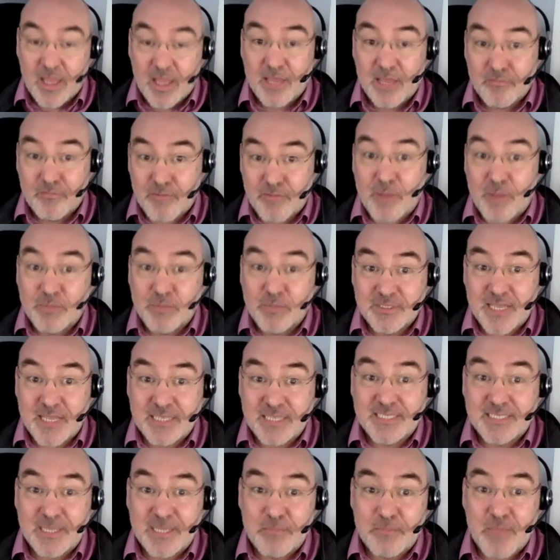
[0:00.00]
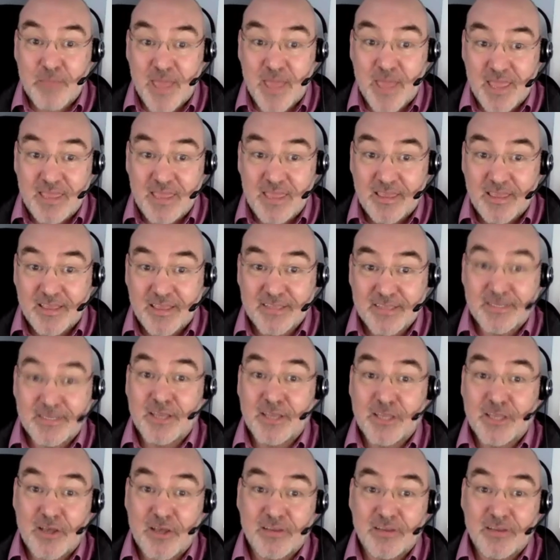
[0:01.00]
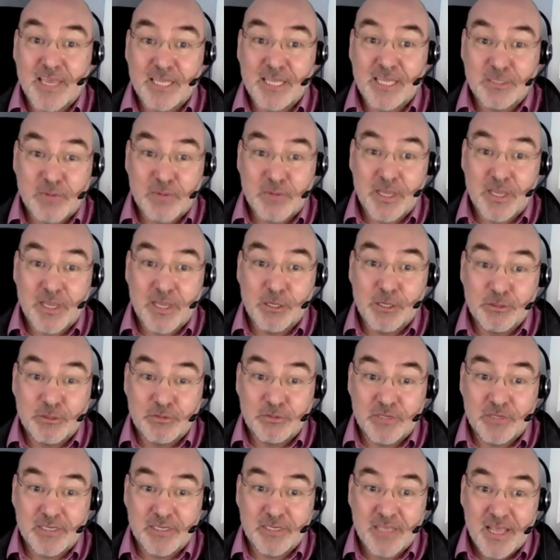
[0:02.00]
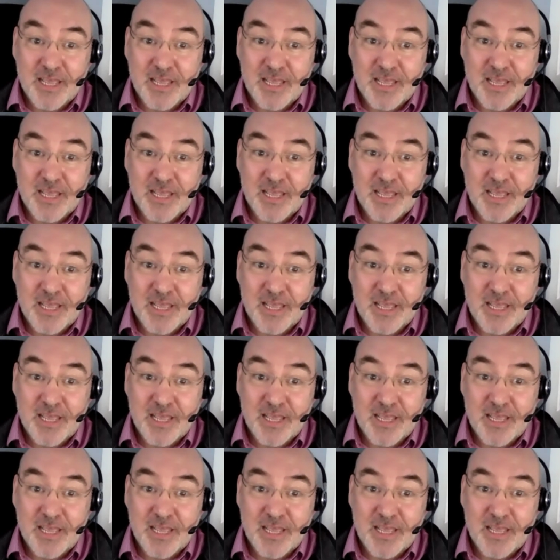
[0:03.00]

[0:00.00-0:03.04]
representing me, because I can't get to 800